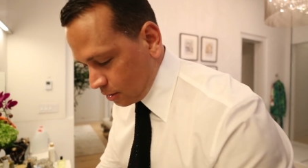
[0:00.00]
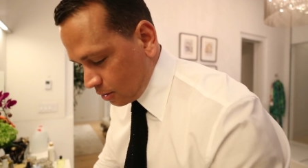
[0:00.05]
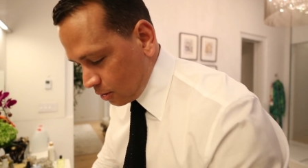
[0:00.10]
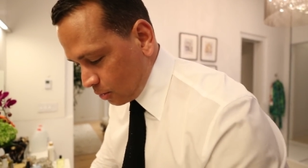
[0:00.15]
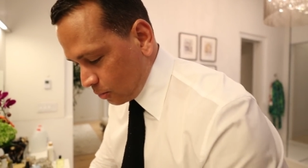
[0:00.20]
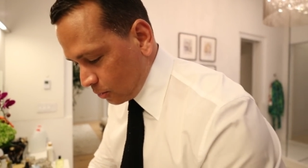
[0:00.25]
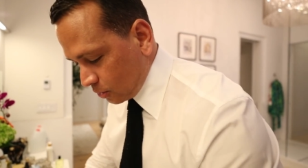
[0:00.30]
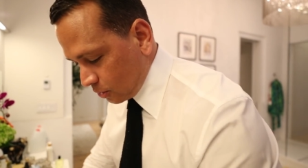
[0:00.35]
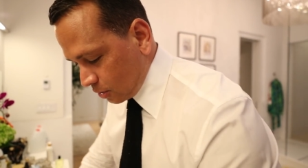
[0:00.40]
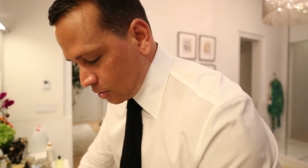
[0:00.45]

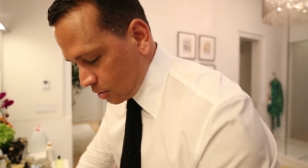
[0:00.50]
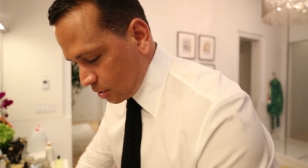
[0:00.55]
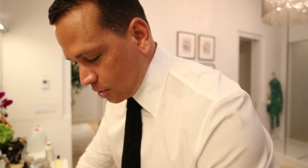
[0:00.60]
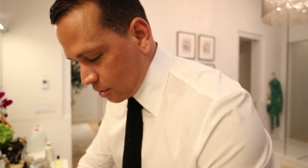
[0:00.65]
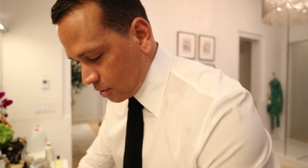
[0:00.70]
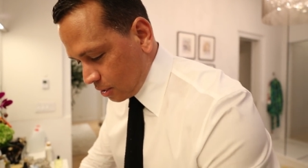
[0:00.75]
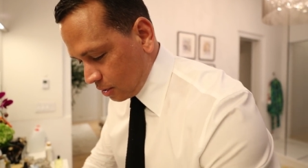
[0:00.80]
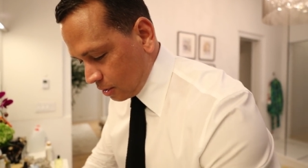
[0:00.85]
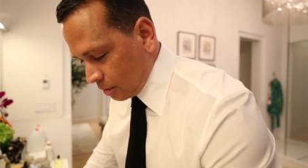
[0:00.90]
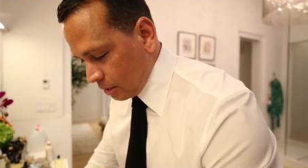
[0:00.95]
Always
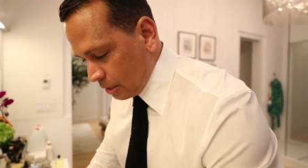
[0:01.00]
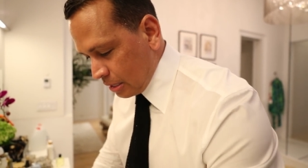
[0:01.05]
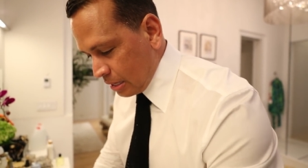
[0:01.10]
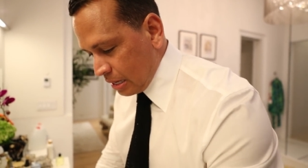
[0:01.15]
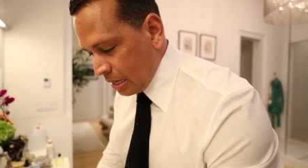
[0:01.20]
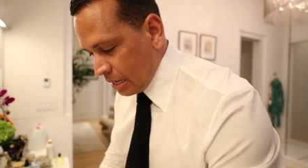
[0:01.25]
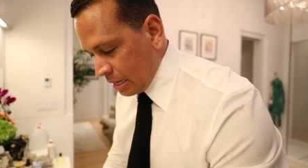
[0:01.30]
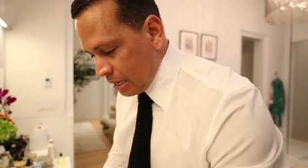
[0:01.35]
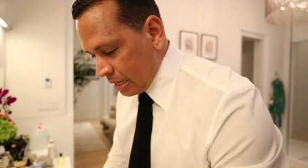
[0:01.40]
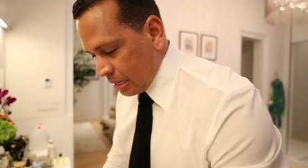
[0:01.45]
good.
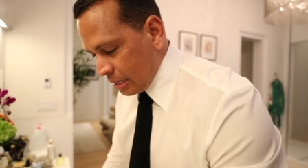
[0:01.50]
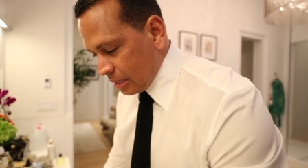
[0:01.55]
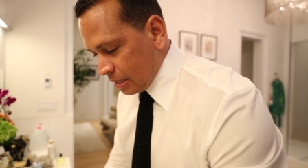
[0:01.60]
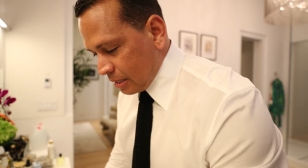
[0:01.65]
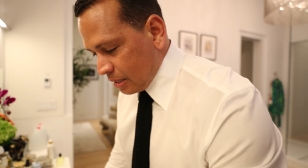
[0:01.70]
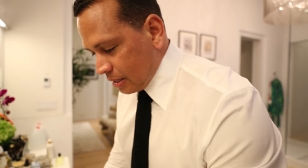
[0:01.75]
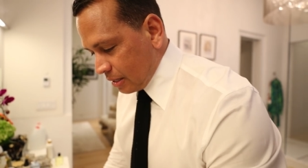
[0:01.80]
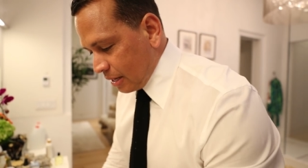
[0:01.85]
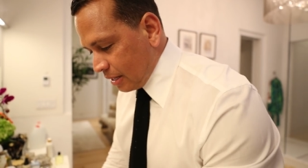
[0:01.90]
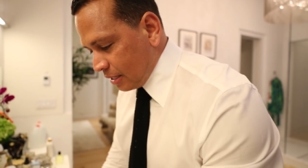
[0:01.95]

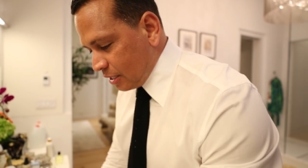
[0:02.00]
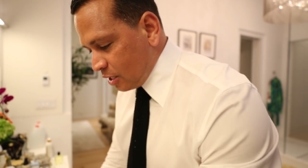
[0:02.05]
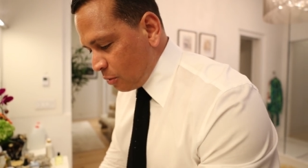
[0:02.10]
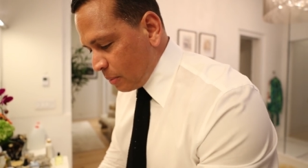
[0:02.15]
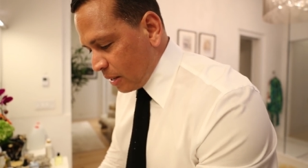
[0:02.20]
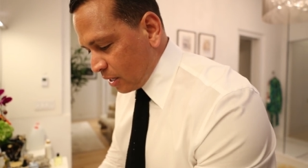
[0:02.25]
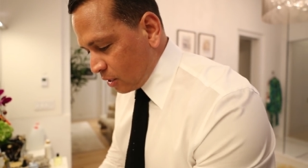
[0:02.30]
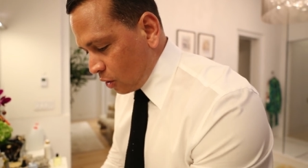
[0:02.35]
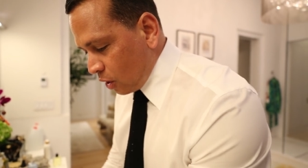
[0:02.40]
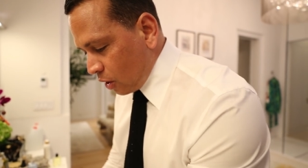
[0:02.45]
I tell
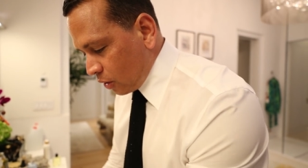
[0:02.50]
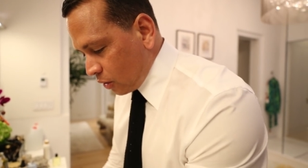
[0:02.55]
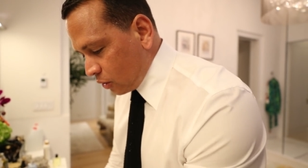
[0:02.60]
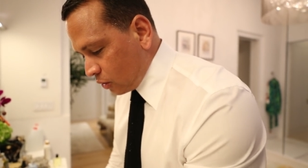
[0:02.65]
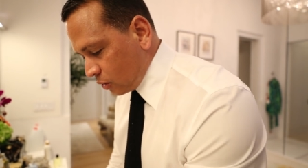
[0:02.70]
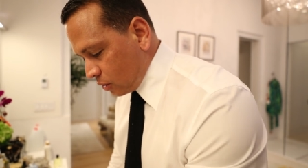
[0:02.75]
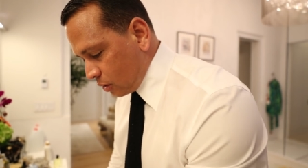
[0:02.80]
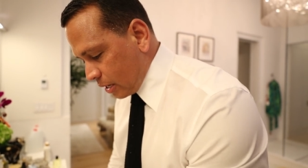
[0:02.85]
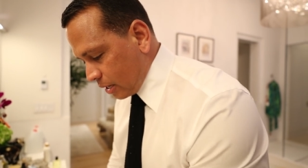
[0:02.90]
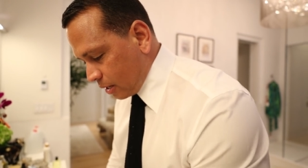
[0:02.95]
my
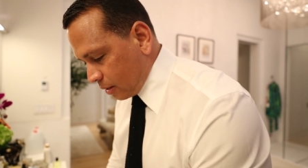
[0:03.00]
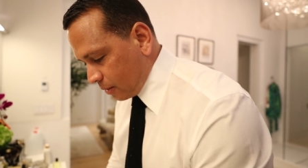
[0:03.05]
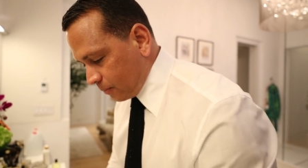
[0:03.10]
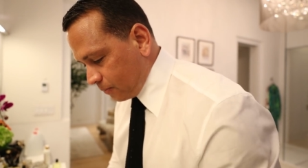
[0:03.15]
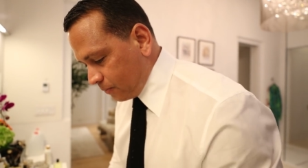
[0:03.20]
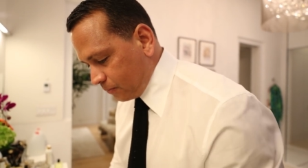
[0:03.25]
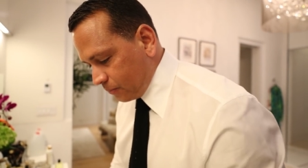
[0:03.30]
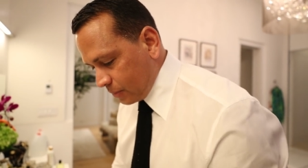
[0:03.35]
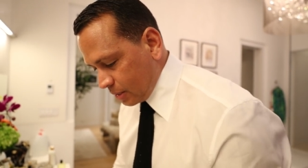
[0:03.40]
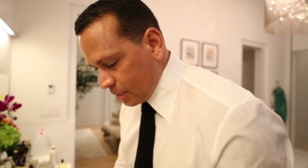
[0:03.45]
daughters, like,
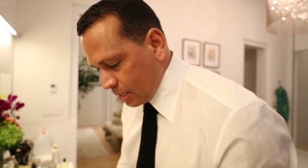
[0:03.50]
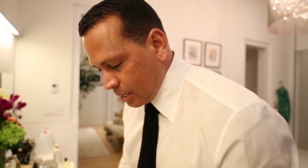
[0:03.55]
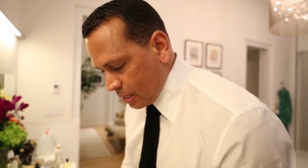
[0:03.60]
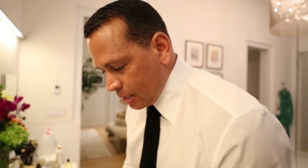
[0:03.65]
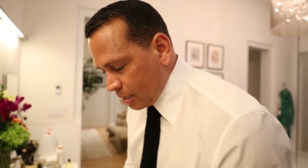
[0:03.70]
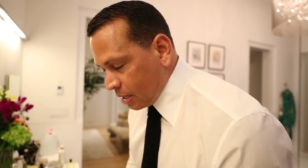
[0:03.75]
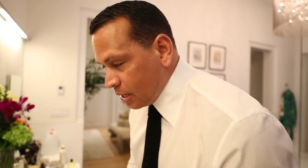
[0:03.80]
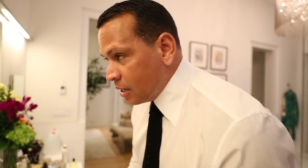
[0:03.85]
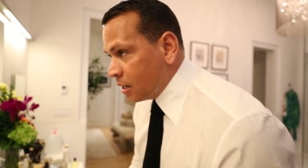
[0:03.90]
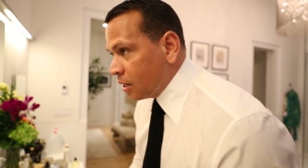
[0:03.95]

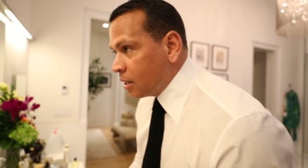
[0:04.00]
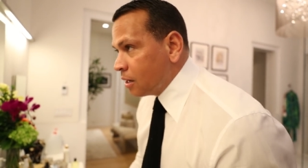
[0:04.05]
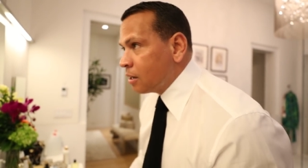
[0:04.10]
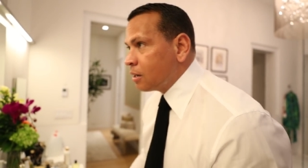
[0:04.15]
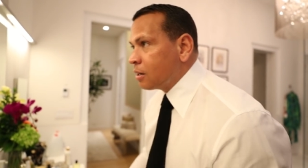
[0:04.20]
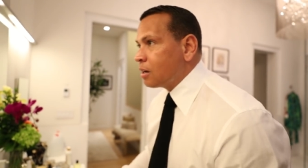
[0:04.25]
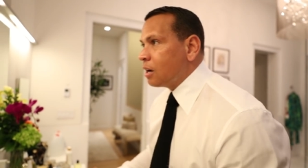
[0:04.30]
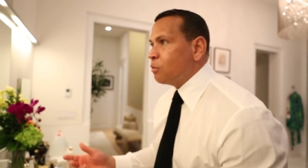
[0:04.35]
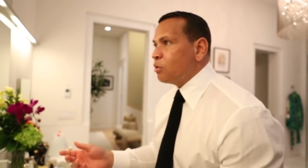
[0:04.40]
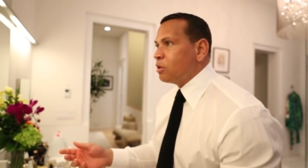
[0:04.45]

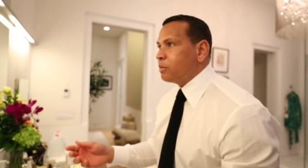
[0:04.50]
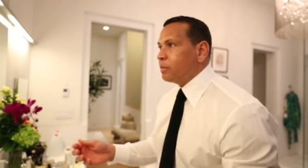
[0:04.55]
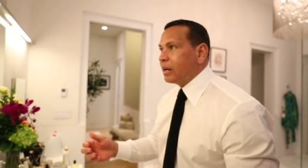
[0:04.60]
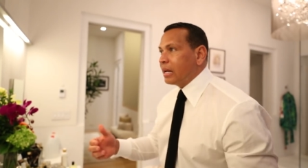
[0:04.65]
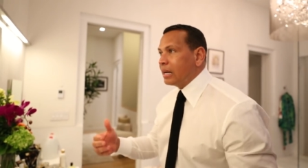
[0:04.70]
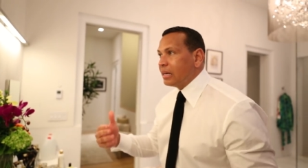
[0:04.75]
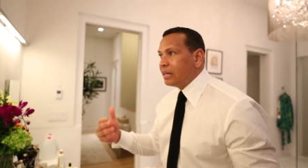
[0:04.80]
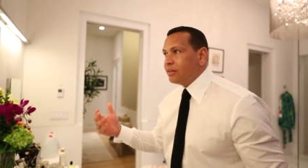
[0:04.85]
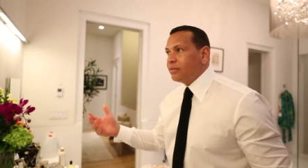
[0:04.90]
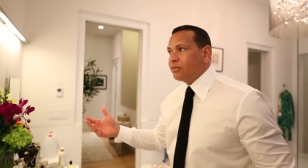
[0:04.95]
come with me.
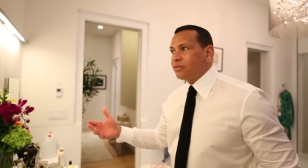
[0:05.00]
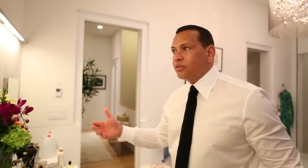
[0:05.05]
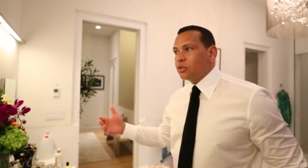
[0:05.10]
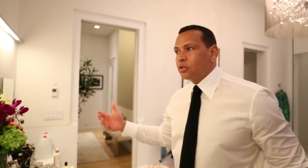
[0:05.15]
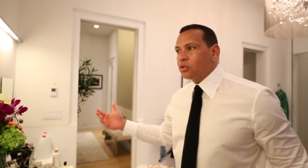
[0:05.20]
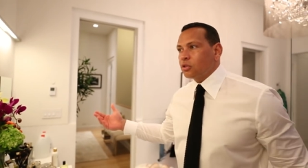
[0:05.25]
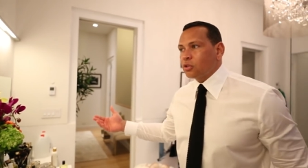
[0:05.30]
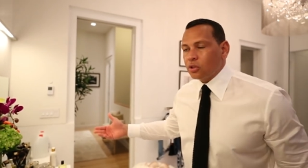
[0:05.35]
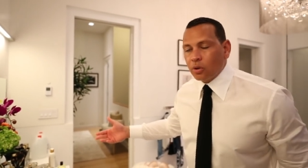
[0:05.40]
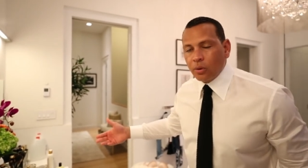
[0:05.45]
I leave to
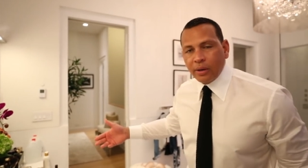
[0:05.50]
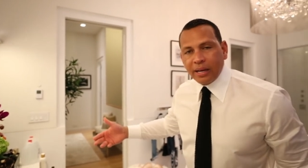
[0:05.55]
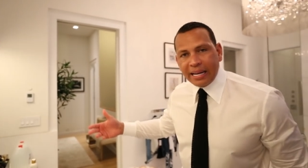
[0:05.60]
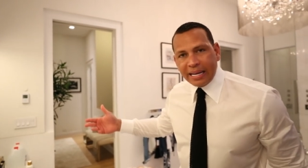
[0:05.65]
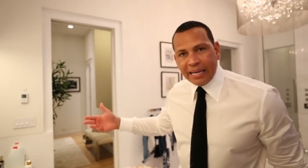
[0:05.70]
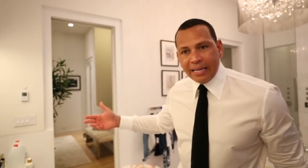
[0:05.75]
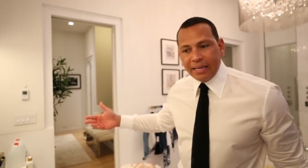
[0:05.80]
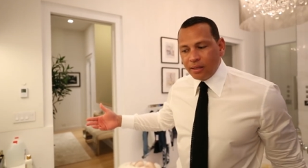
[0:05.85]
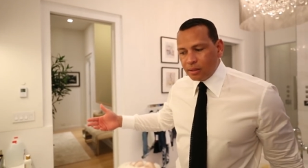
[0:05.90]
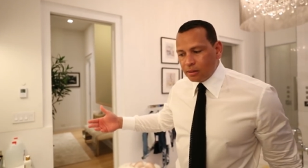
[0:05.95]
the show at
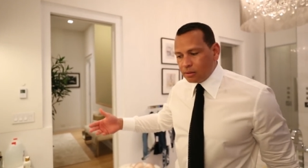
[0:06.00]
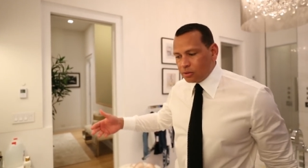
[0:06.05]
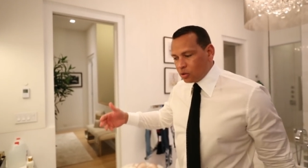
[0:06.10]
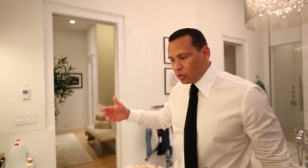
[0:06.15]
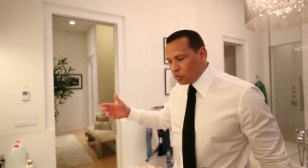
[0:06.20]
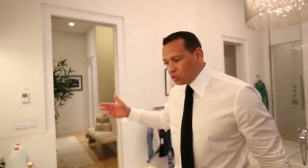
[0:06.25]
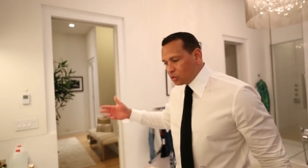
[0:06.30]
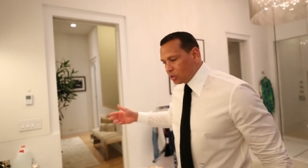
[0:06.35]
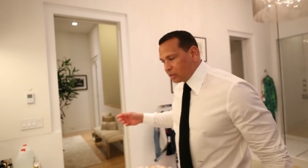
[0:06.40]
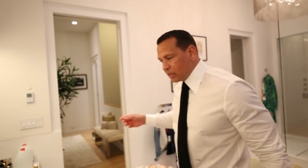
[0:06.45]
eight.
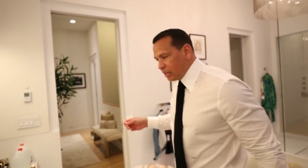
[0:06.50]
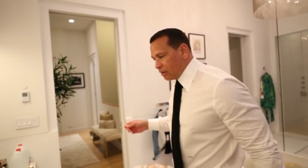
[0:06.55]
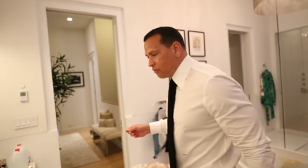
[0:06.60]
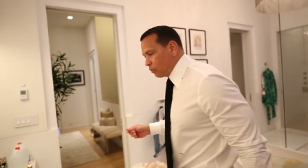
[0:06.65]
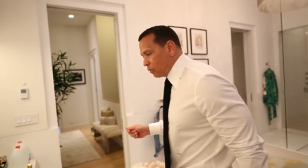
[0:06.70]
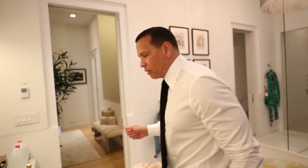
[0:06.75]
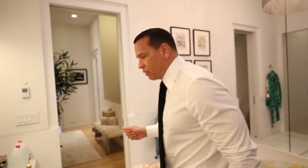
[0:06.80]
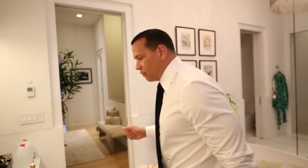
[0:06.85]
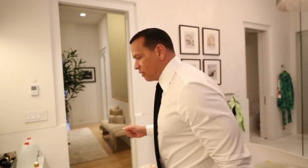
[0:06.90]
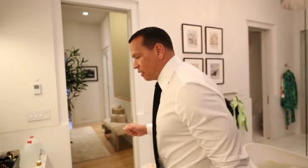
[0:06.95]
Show started at eight
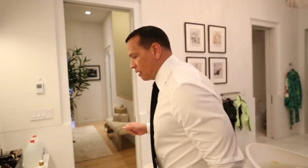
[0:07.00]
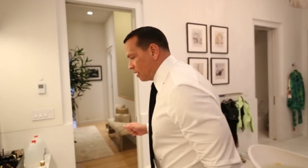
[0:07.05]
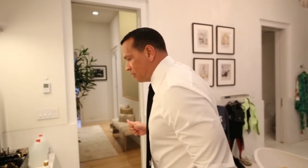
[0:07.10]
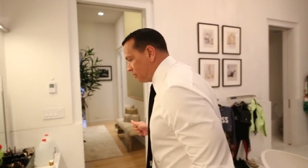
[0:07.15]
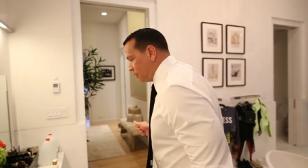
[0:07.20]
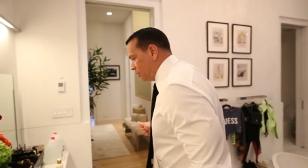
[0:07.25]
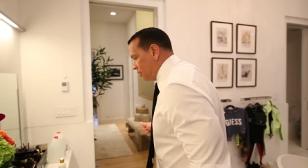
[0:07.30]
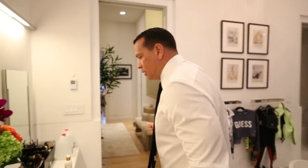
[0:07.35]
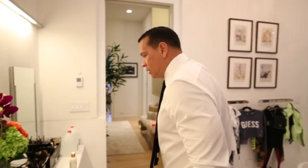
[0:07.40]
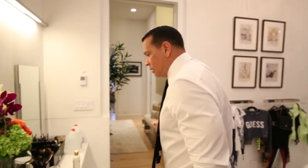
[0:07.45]
forty-five.